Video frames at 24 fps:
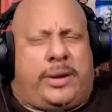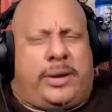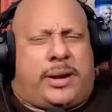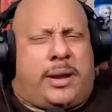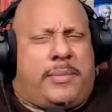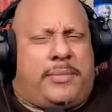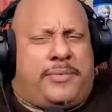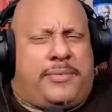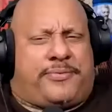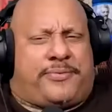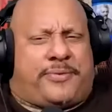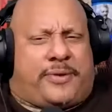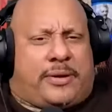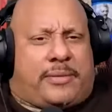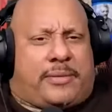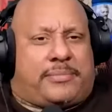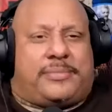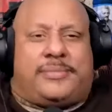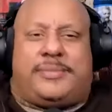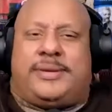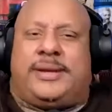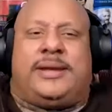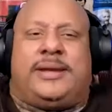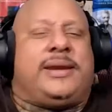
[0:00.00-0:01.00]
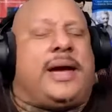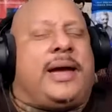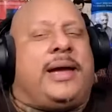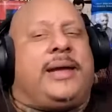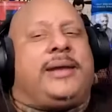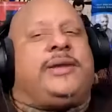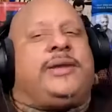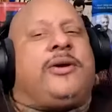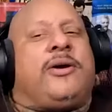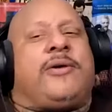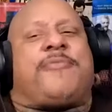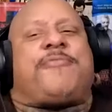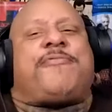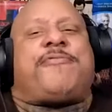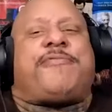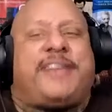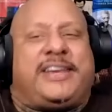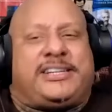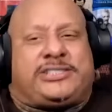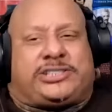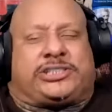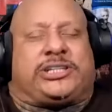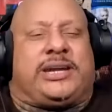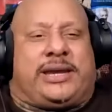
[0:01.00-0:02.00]
you coming from? You're yeah, not, you're
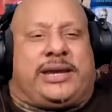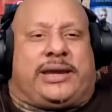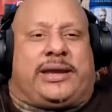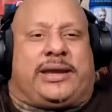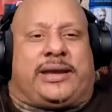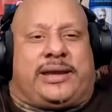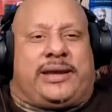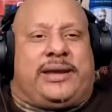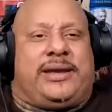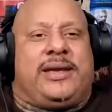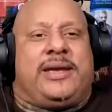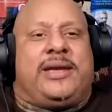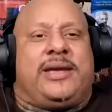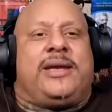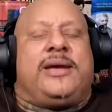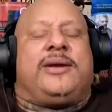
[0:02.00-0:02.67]
fishing. Yeah,